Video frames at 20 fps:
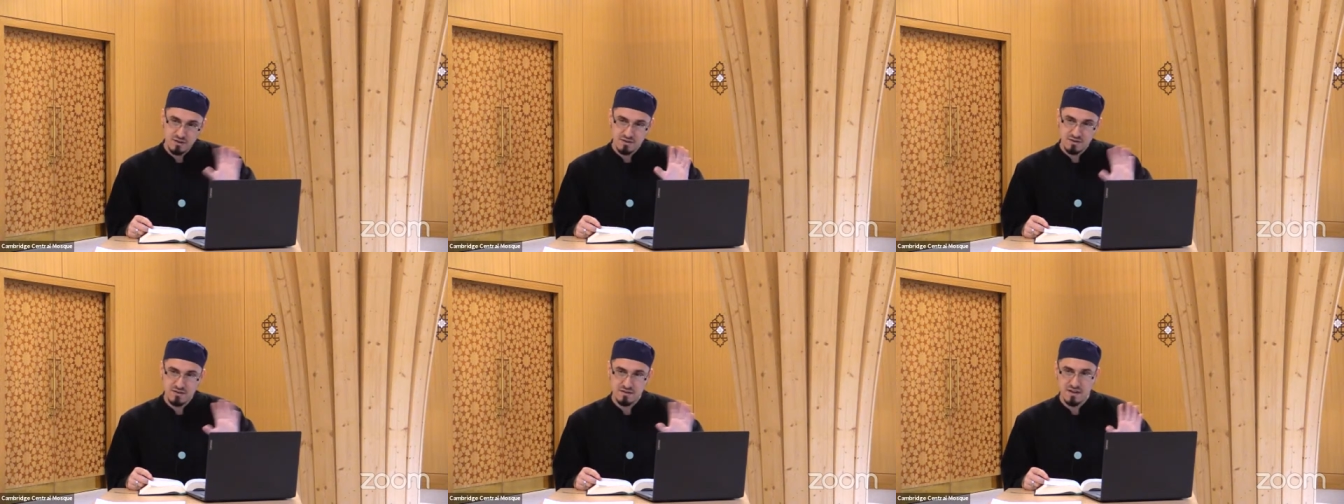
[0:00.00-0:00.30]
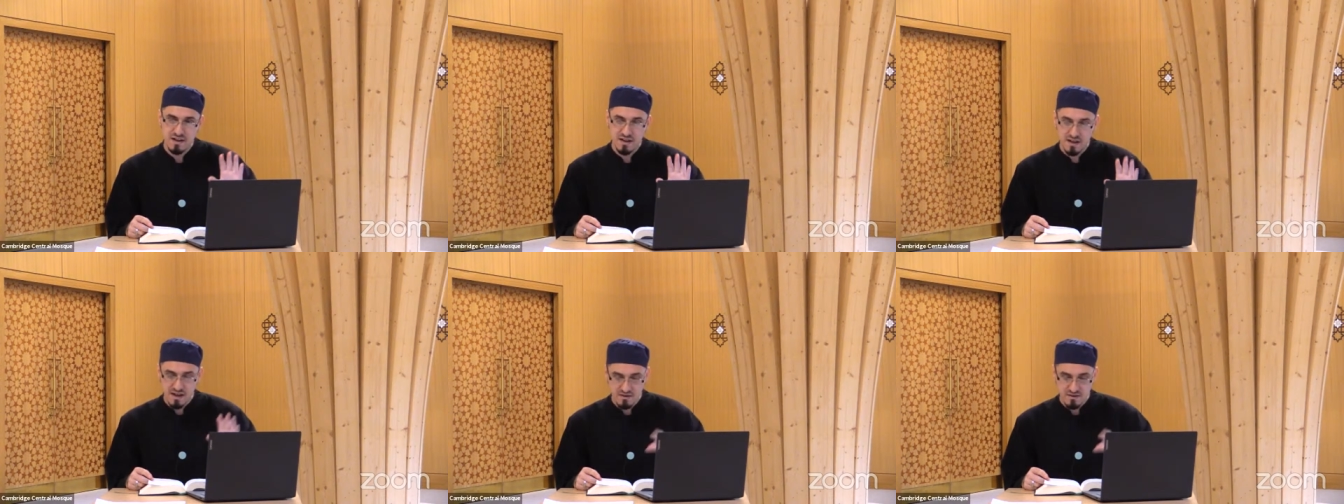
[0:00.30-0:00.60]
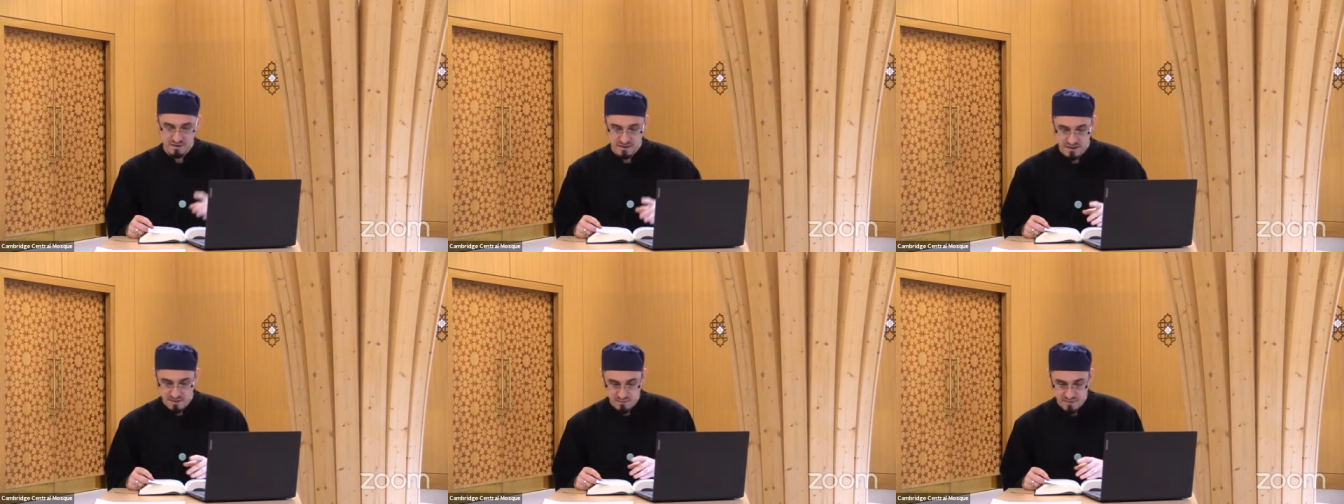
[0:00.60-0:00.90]
don't rely
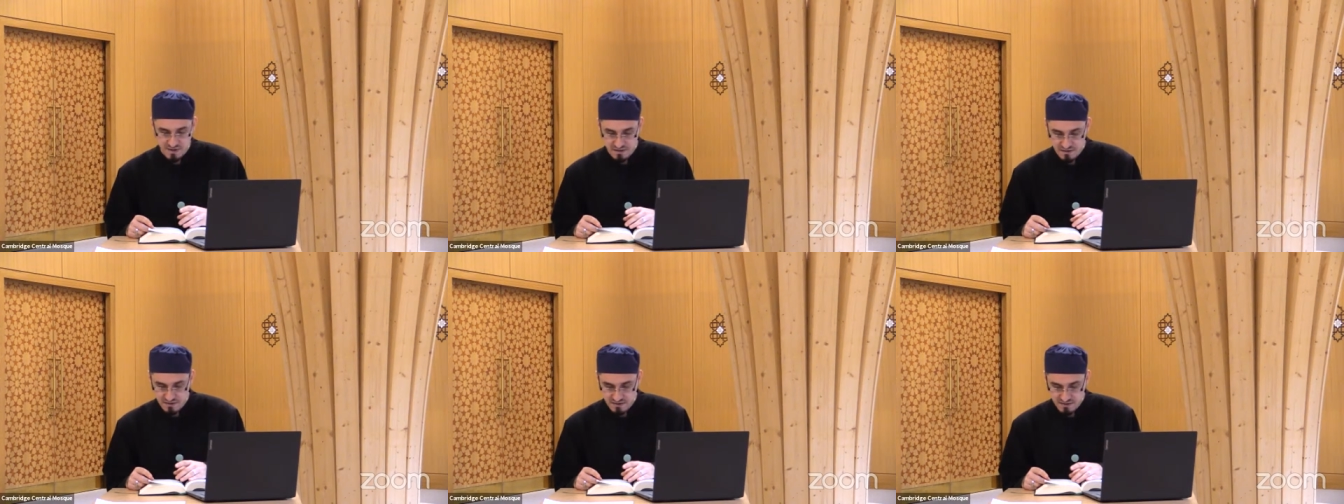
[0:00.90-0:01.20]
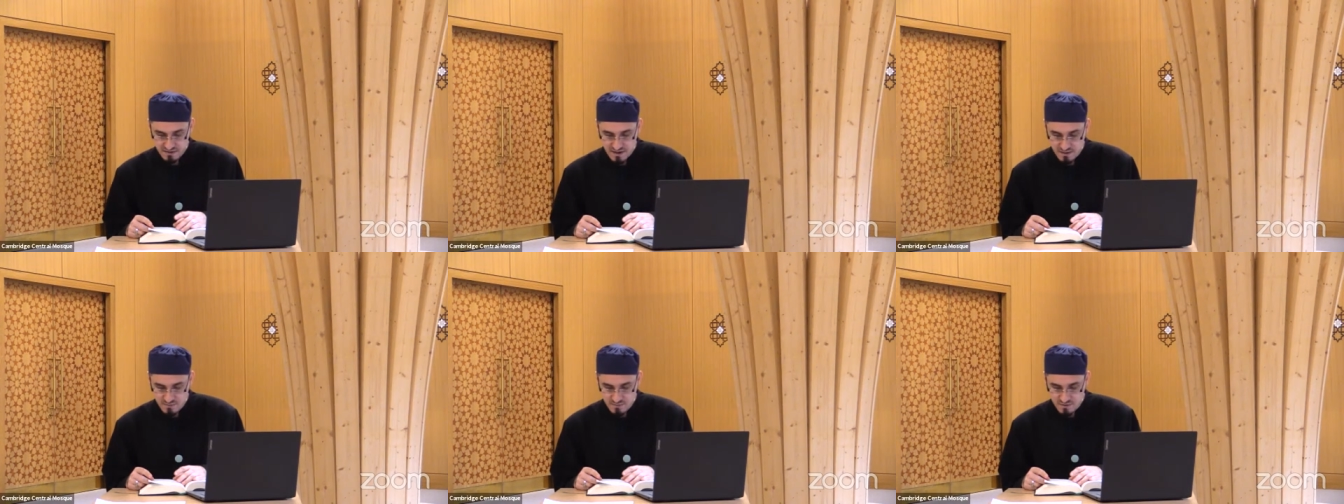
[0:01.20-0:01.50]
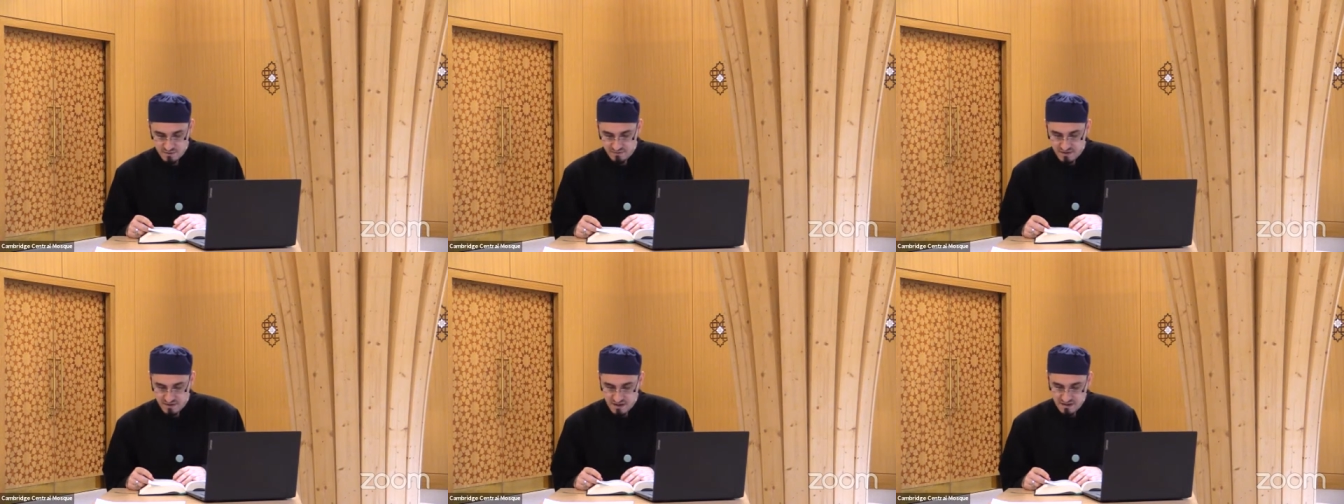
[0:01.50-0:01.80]
on them in terms
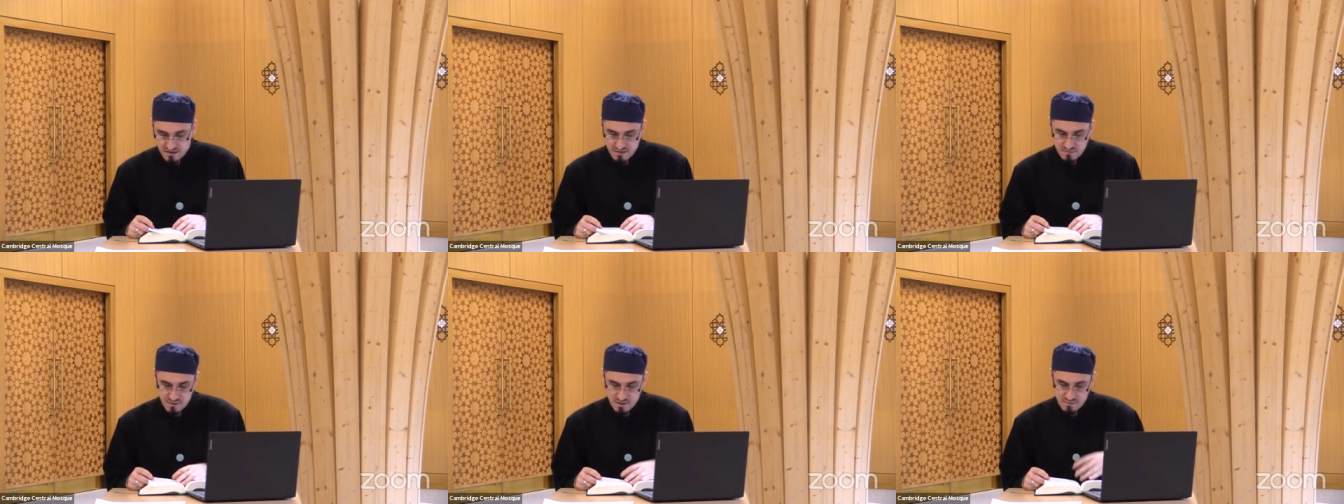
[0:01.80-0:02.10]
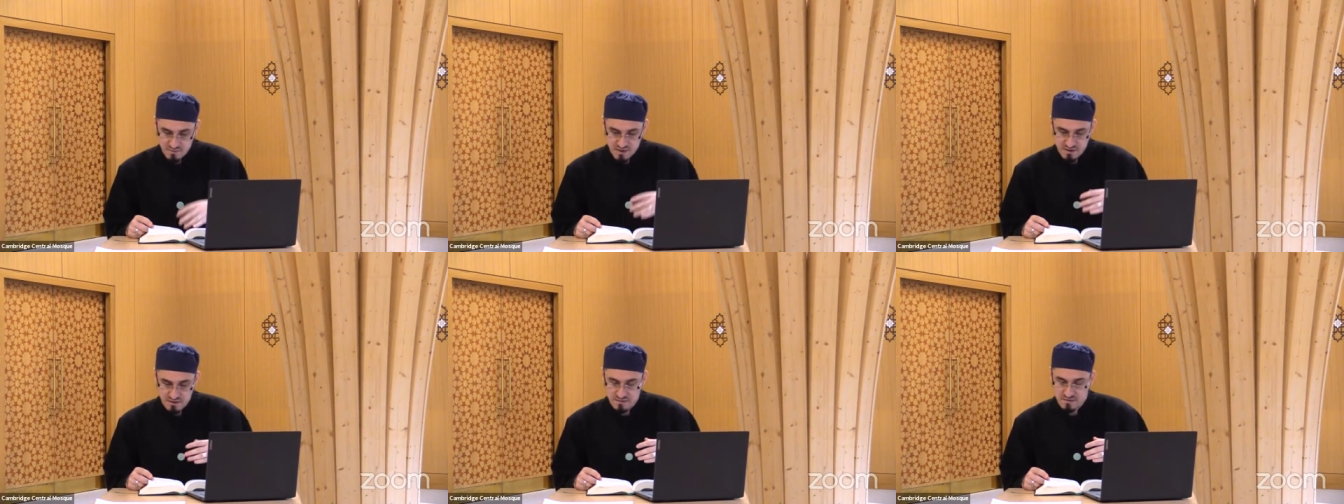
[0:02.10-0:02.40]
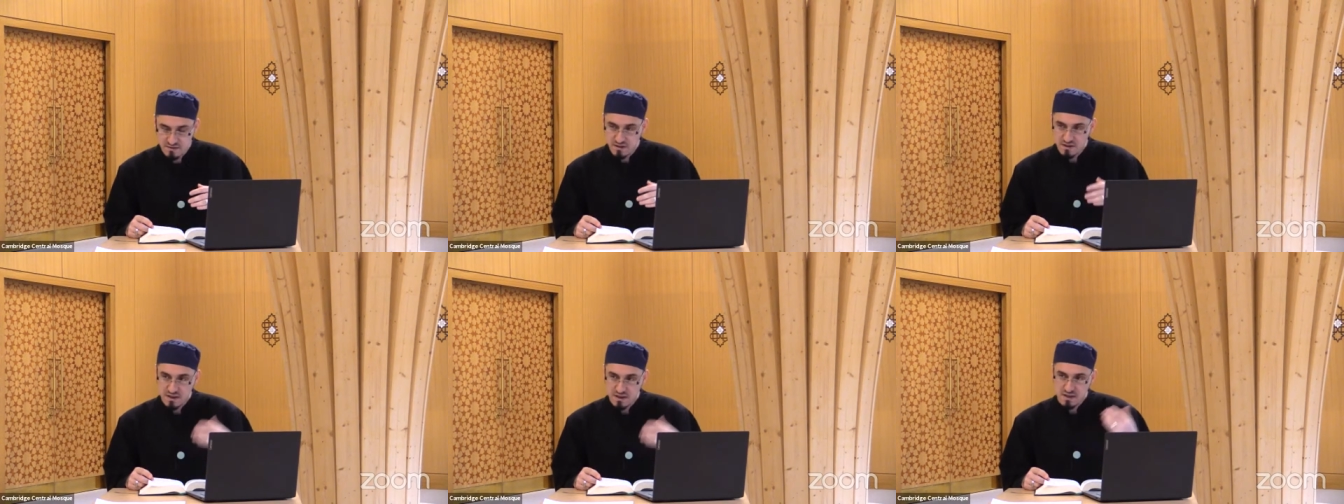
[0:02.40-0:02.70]
of testimony
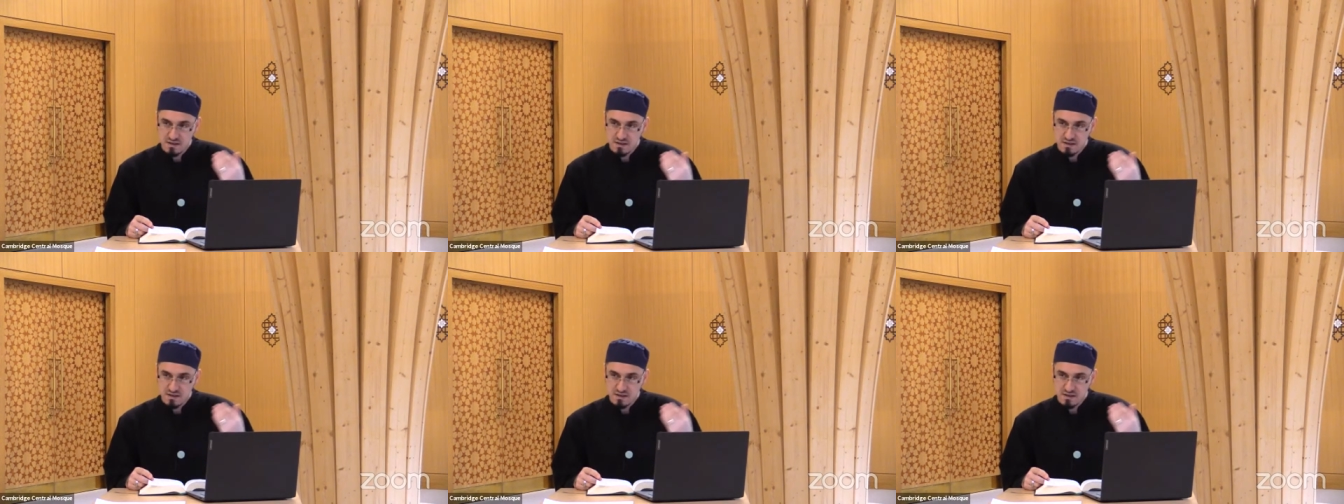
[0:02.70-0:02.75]
because